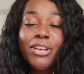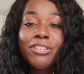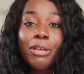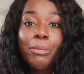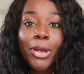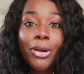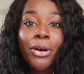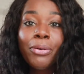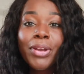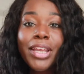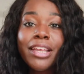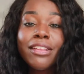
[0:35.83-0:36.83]
So my
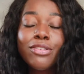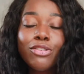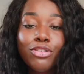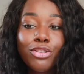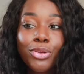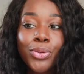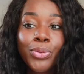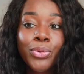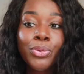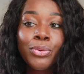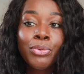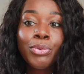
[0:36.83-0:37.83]
goal is
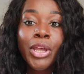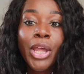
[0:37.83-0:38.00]
to